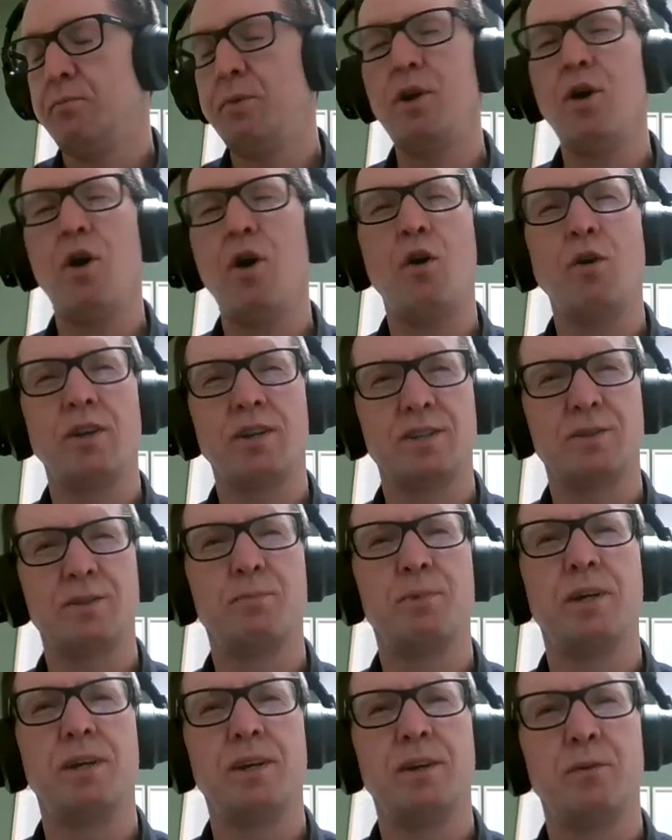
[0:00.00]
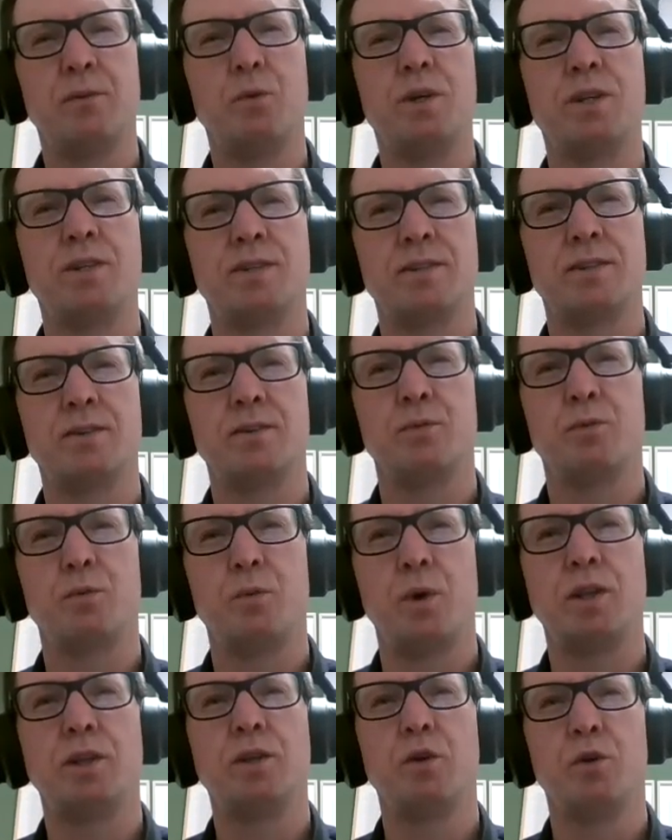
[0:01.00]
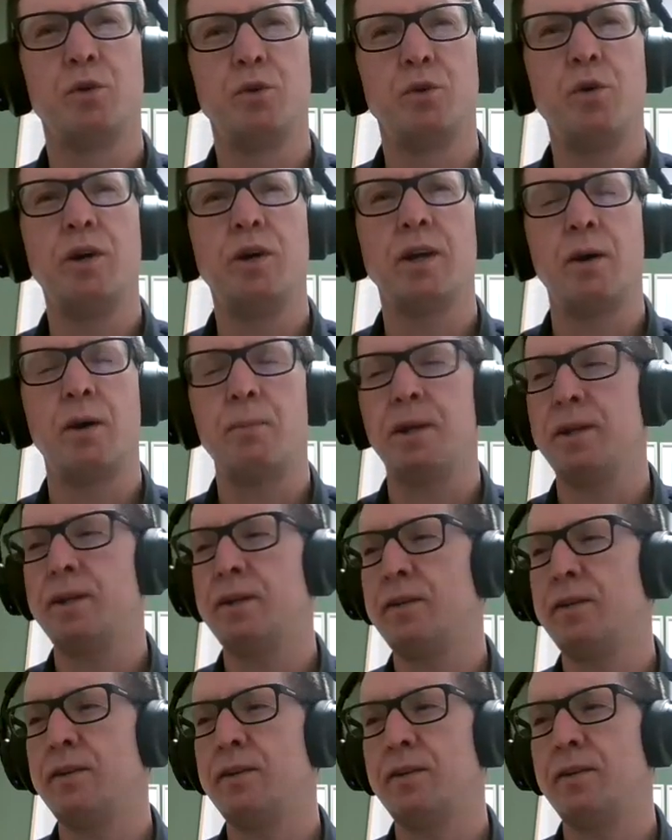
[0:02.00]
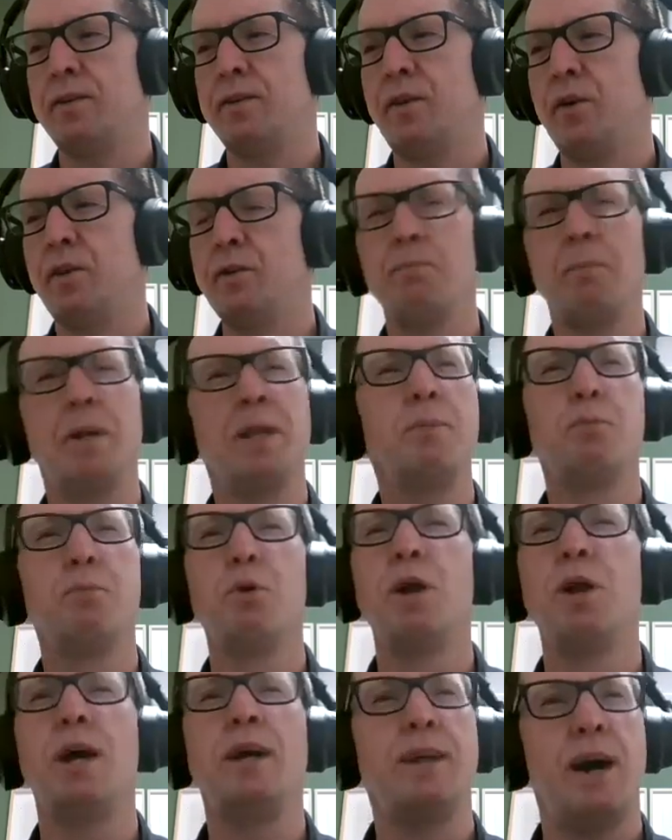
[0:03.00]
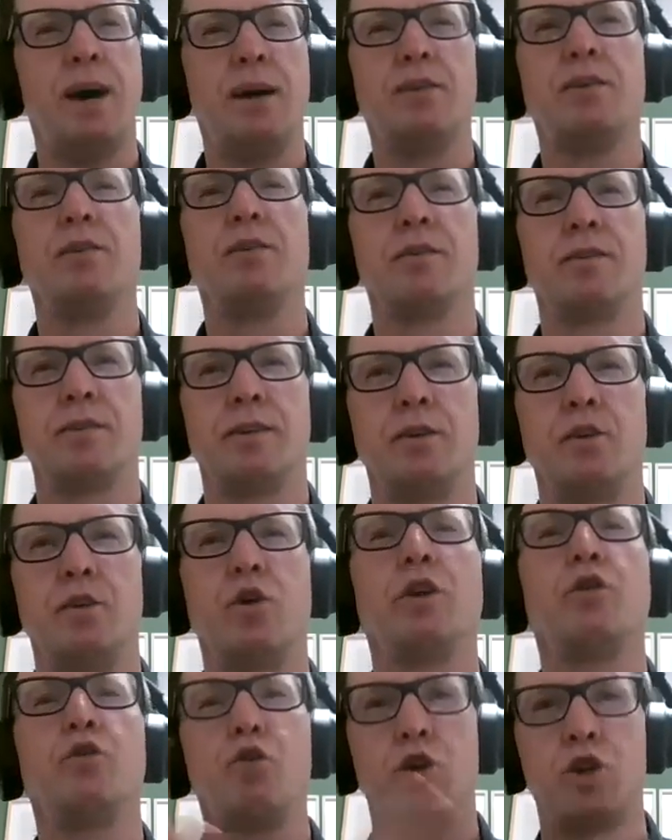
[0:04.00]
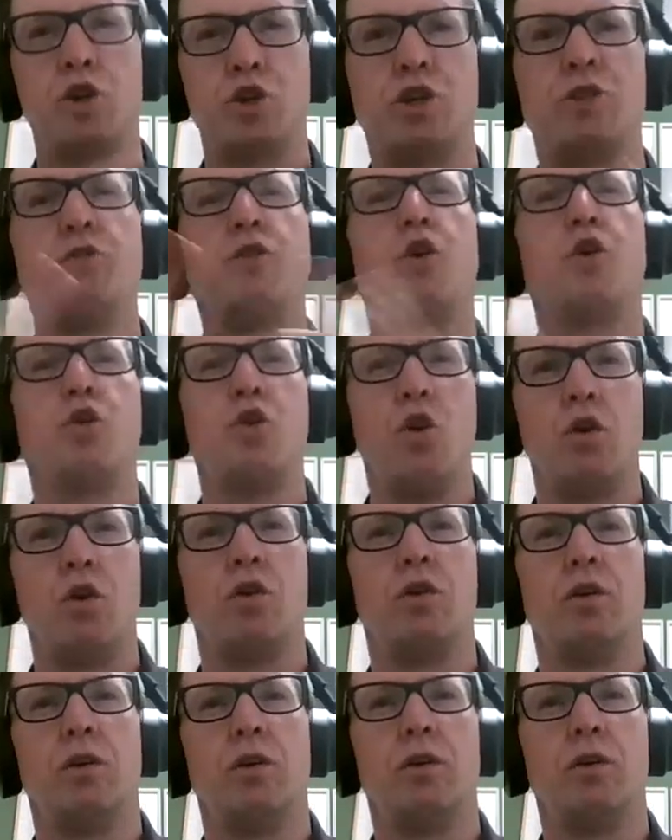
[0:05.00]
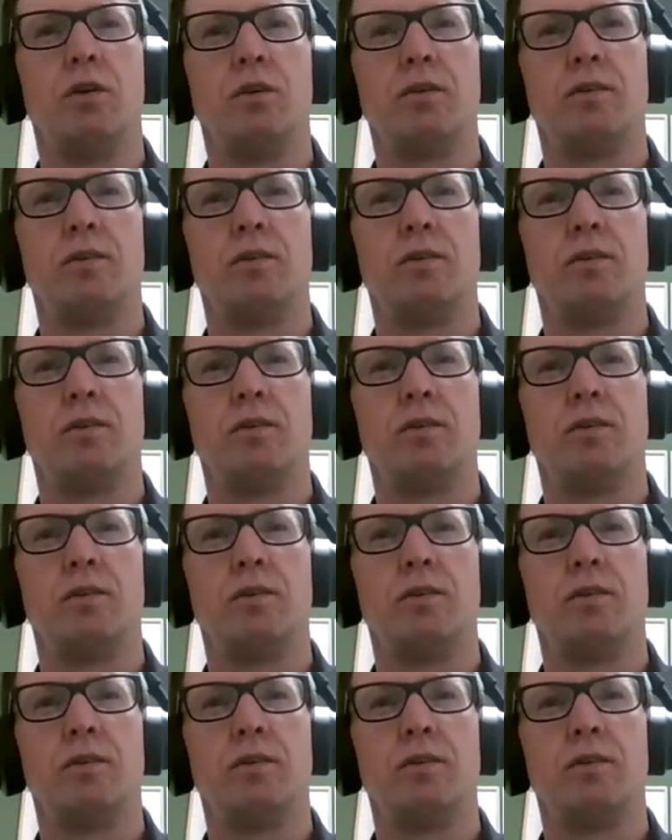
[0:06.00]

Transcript: be honest with what you're doing. I mean, don't manipulate others in order to achieve your goal.